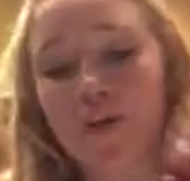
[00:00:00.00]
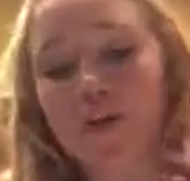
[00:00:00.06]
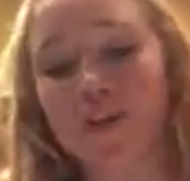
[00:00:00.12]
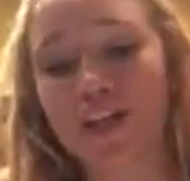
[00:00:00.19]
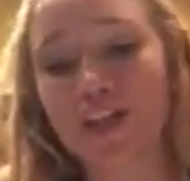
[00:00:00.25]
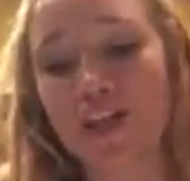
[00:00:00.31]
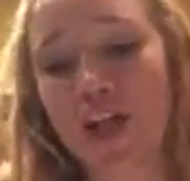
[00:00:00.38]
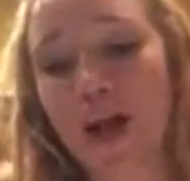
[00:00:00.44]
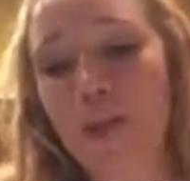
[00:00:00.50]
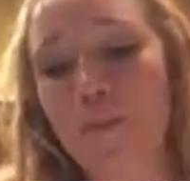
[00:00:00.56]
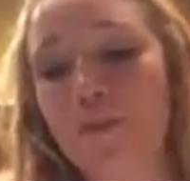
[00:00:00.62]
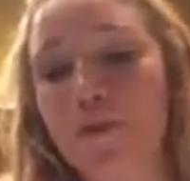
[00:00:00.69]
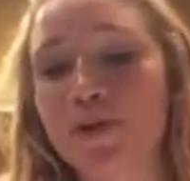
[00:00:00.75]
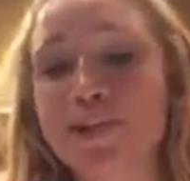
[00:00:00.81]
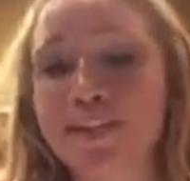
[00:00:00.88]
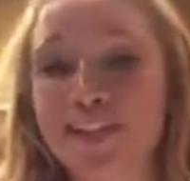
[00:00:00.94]
we
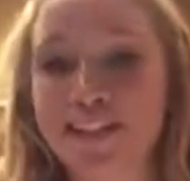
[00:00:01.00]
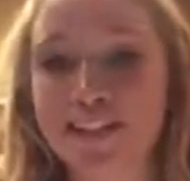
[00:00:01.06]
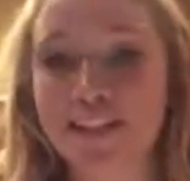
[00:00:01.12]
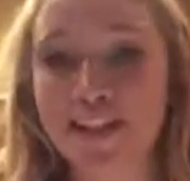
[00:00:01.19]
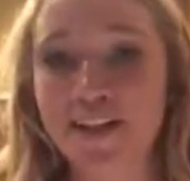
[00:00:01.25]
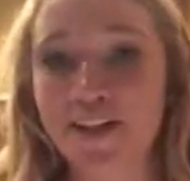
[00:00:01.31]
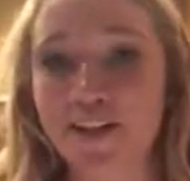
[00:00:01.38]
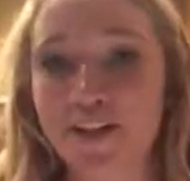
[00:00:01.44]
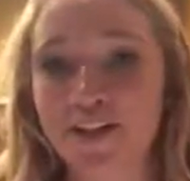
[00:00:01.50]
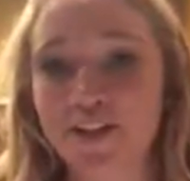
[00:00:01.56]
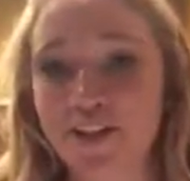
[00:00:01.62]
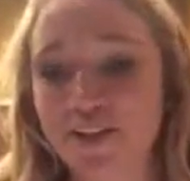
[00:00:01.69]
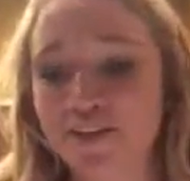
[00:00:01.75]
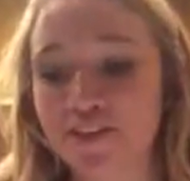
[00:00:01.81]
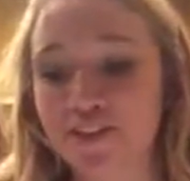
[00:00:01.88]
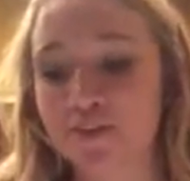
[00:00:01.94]
presented our
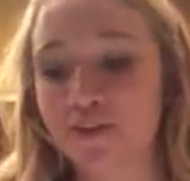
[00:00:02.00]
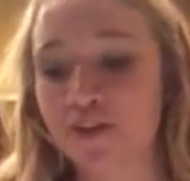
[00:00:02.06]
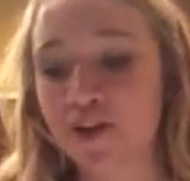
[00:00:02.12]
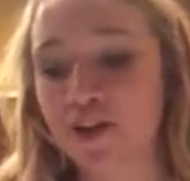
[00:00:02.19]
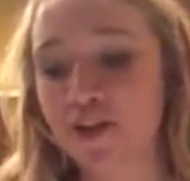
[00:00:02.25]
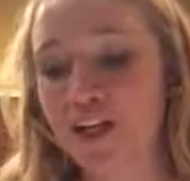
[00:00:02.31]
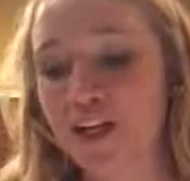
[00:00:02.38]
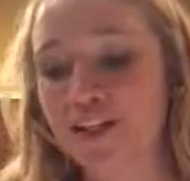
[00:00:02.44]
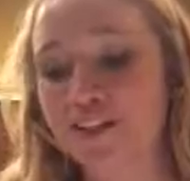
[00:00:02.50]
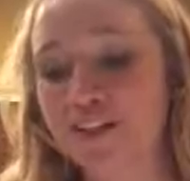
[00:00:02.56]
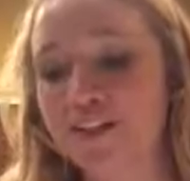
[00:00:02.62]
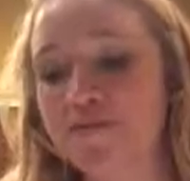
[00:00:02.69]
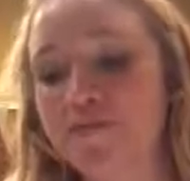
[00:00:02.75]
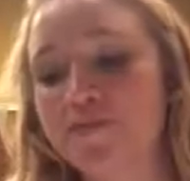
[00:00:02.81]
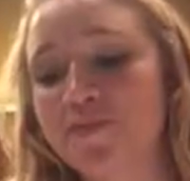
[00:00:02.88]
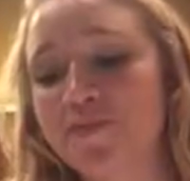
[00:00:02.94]
service projects.